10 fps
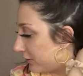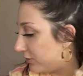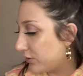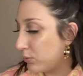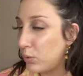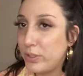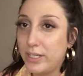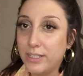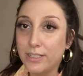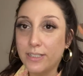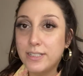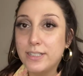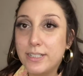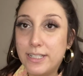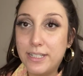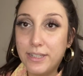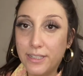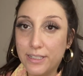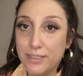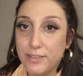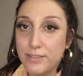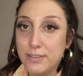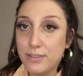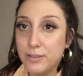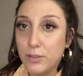as she's quoting in this